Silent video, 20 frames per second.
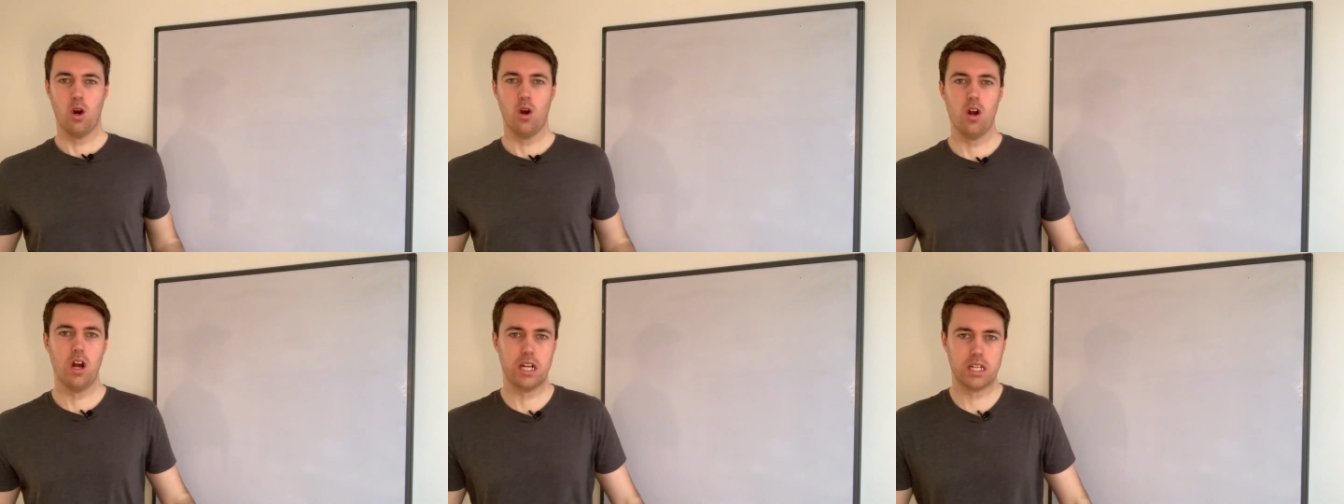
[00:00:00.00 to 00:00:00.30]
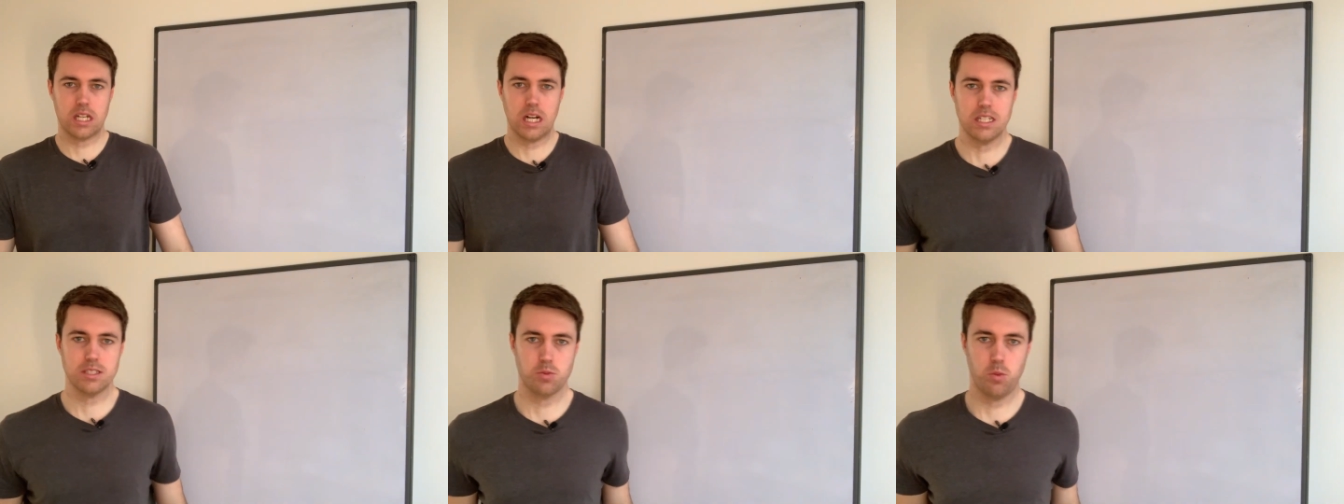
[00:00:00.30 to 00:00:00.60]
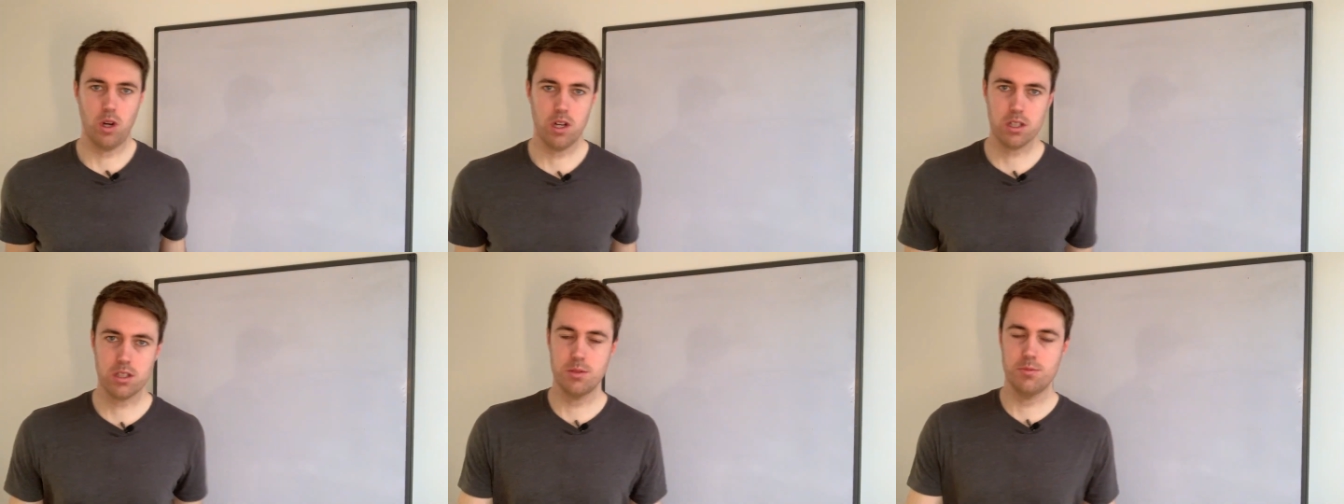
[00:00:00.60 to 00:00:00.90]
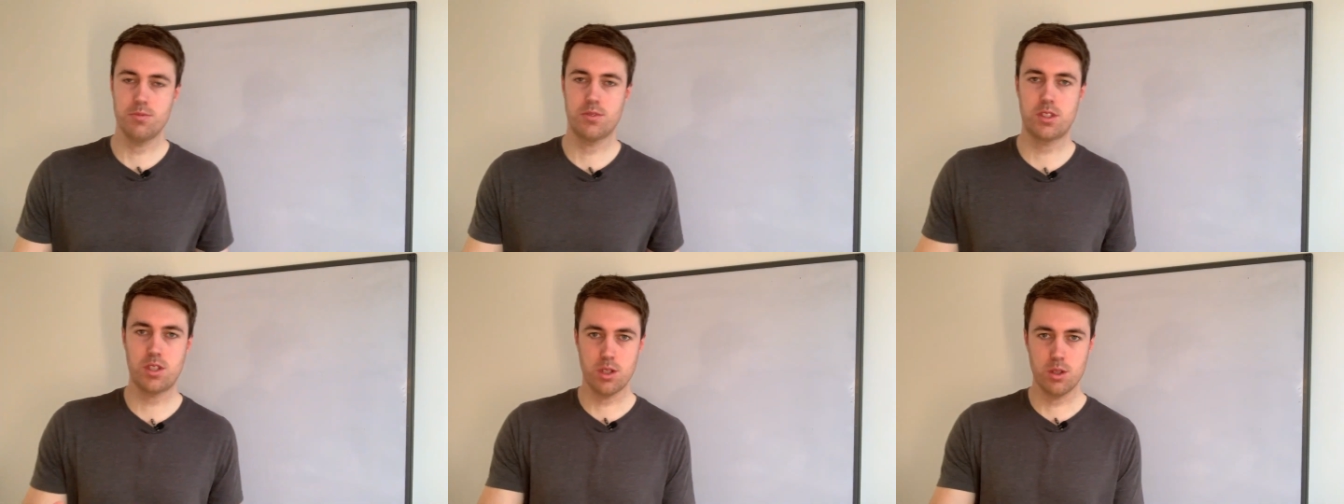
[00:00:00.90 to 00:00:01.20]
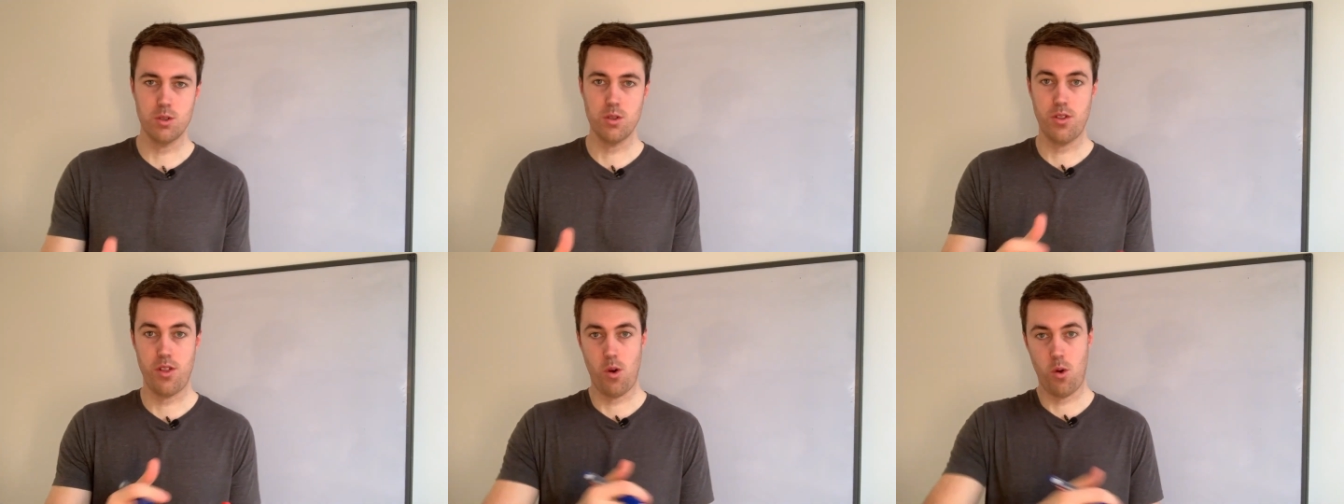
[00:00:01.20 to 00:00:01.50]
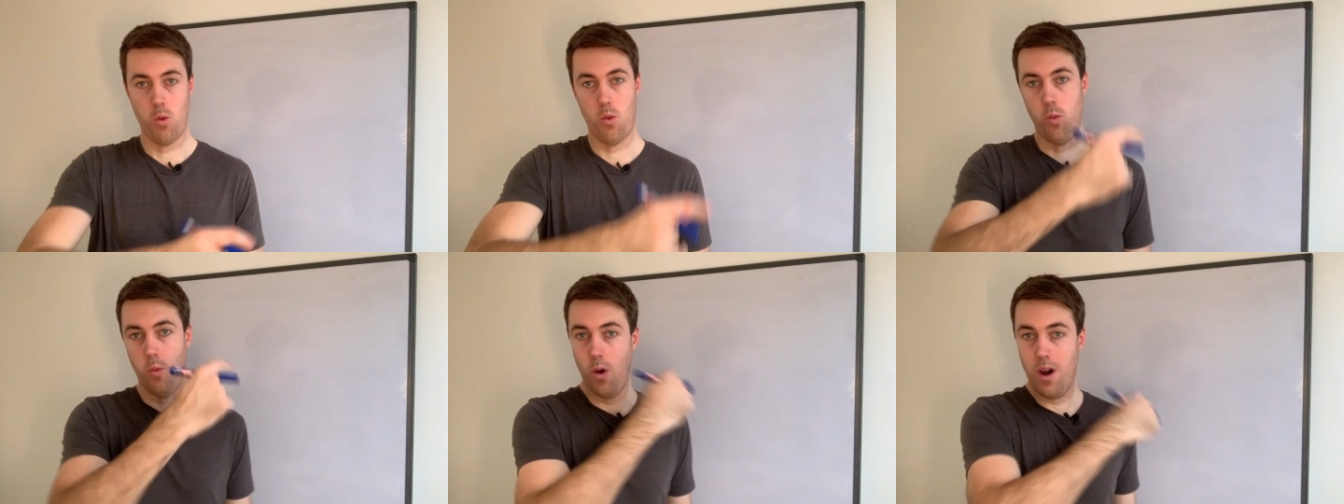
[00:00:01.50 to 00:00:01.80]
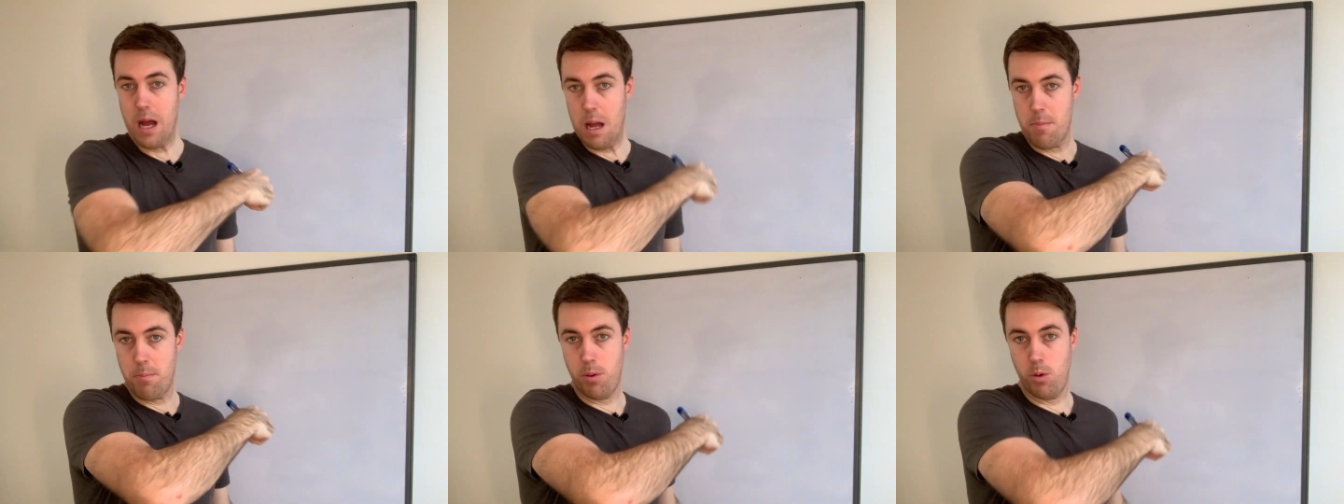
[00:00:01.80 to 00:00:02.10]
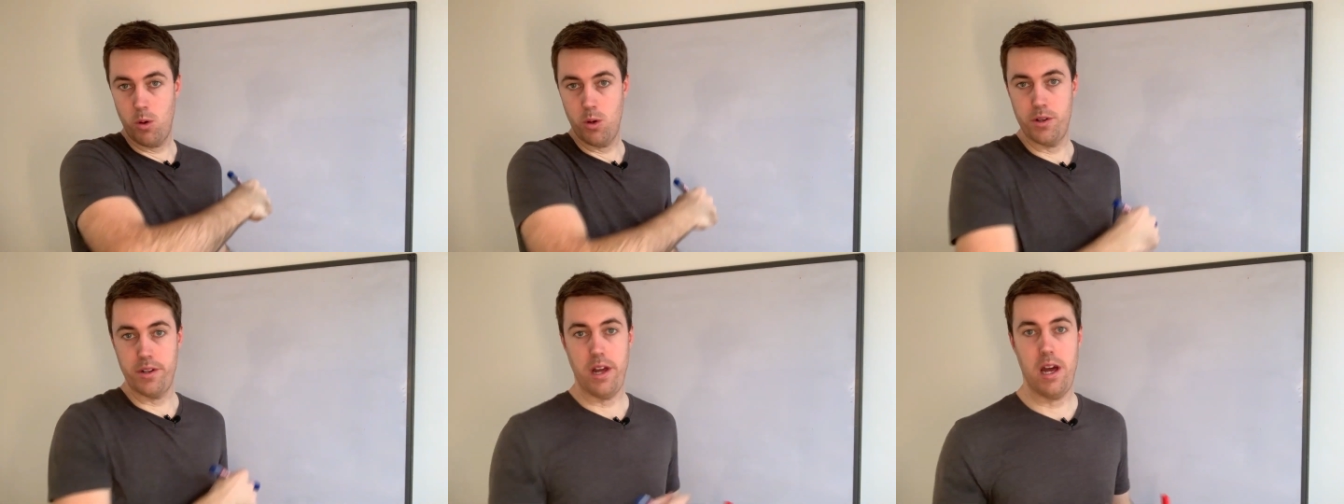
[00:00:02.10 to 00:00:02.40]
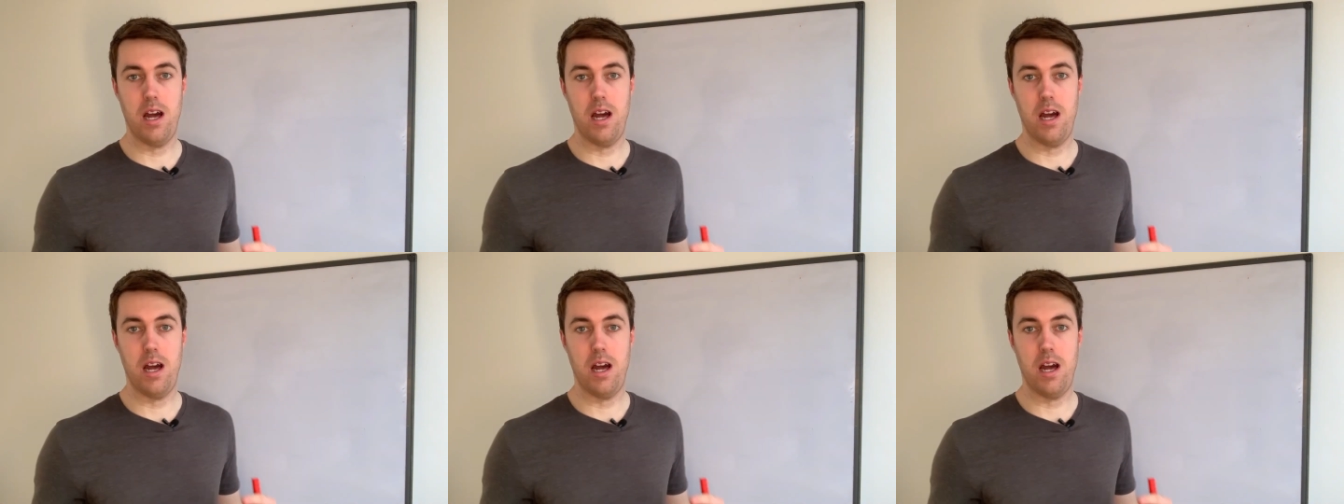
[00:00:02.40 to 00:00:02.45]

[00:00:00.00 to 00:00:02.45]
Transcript: All right, guys, welcome to the whiteboard.